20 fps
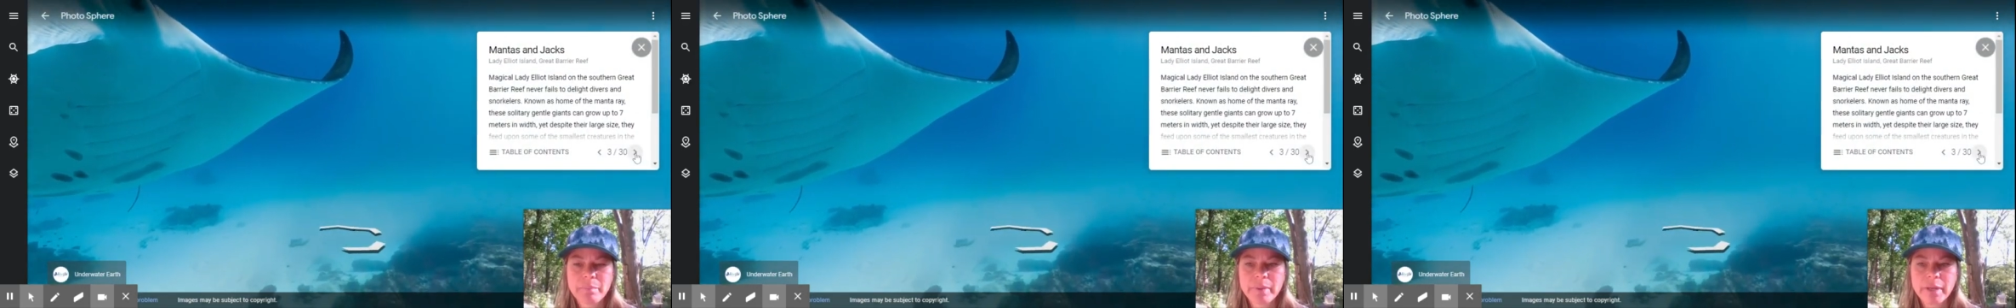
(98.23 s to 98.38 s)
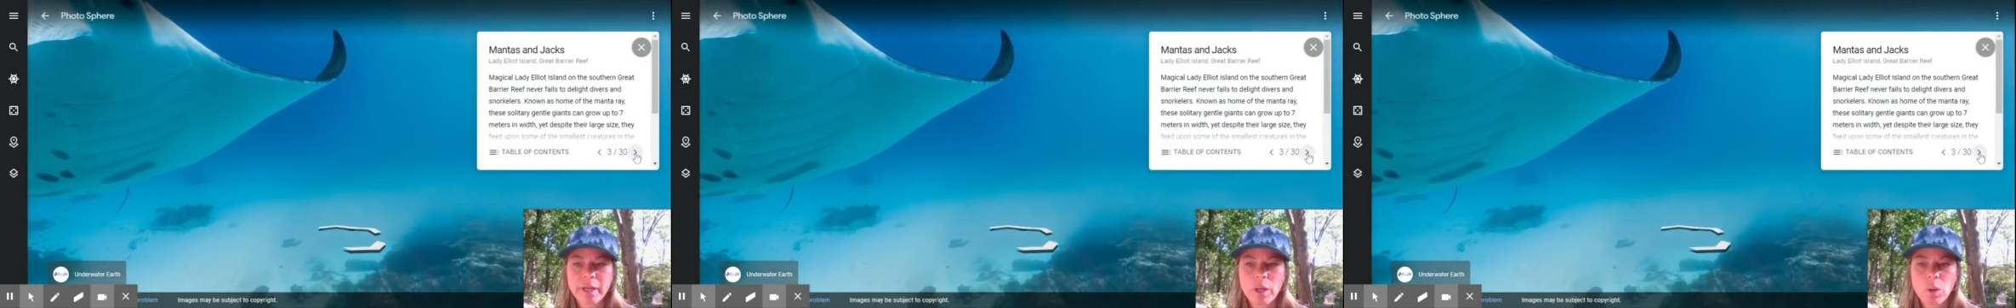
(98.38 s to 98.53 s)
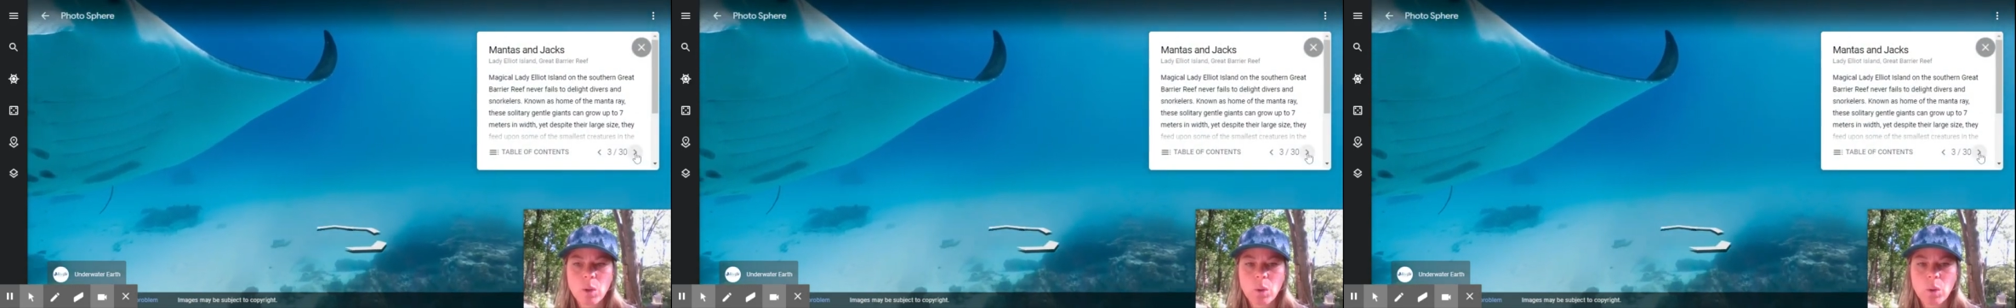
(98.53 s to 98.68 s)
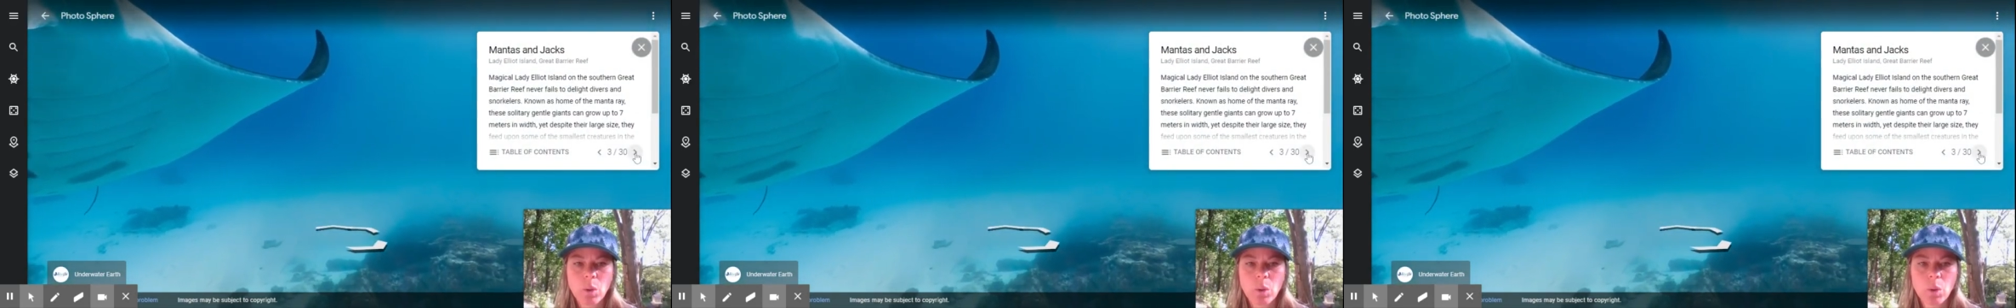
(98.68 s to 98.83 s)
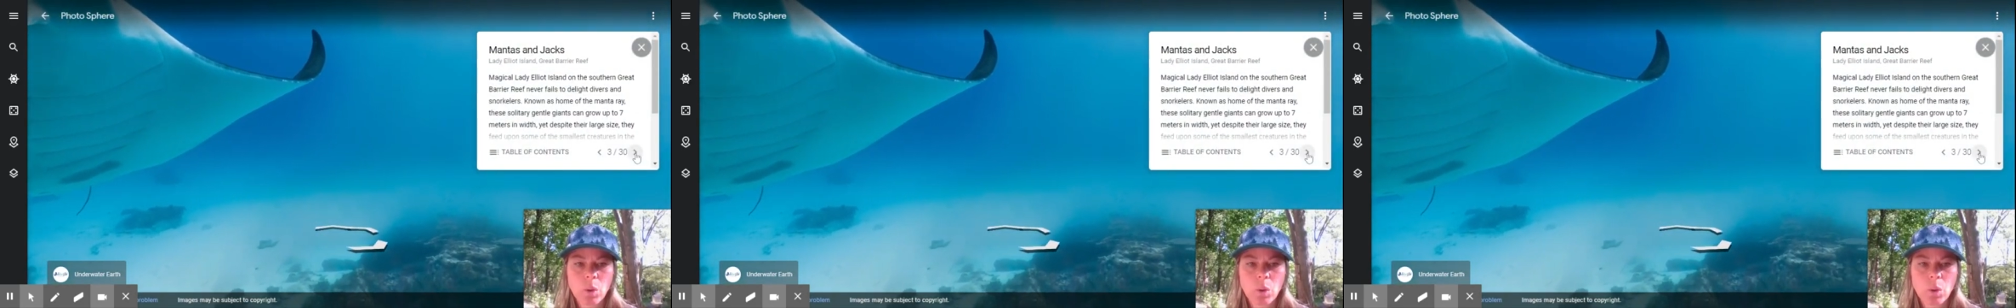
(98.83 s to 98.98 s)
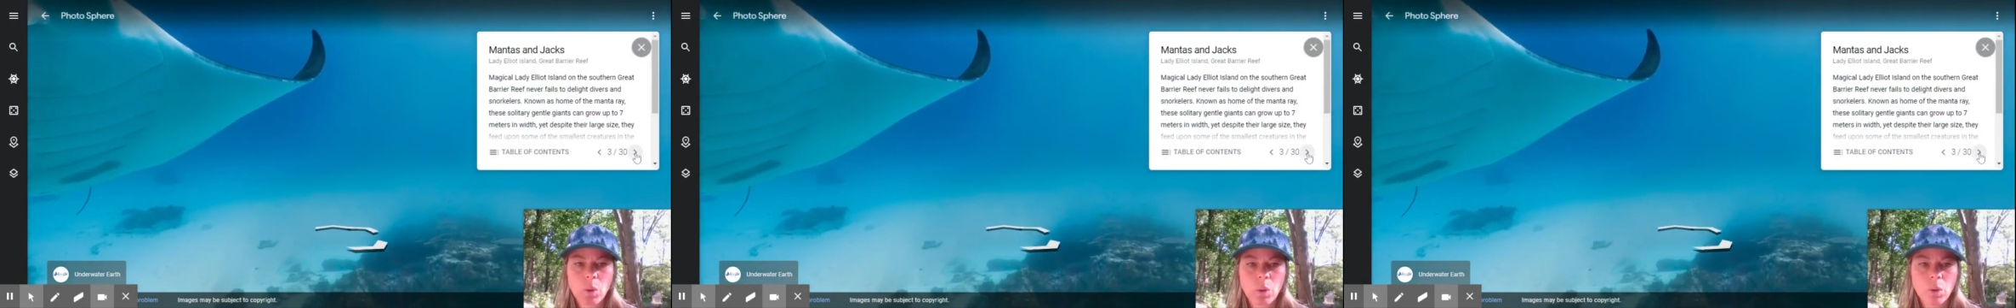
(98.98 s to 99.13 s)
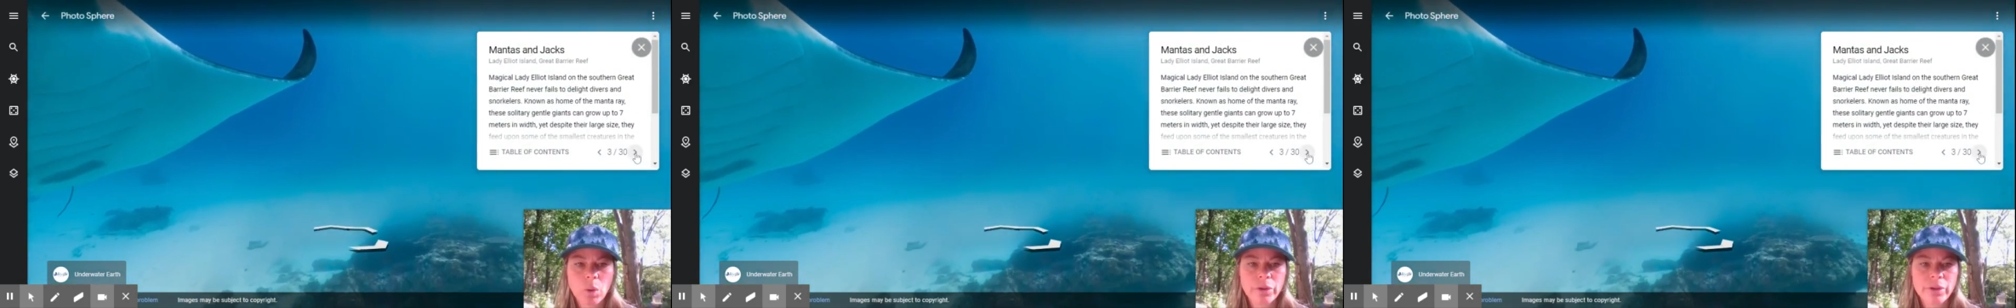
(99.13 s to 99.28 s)
big
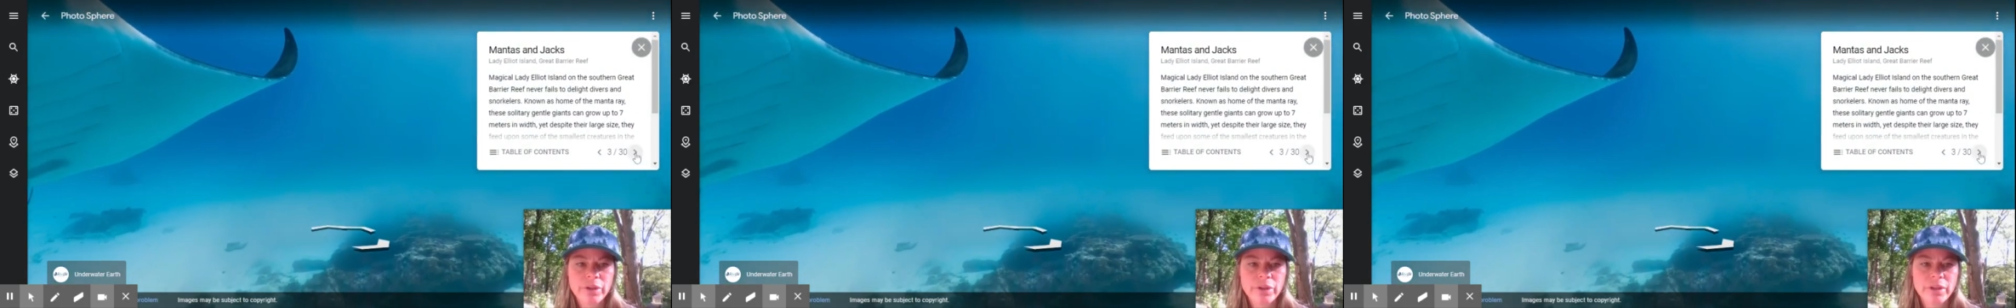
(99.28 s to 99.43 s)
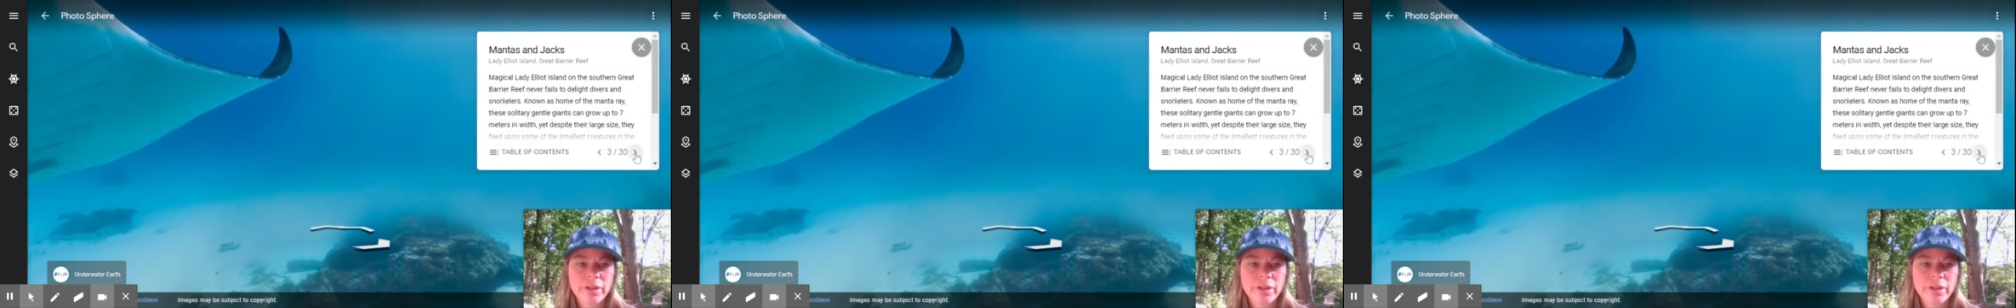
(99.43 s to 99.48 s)
old,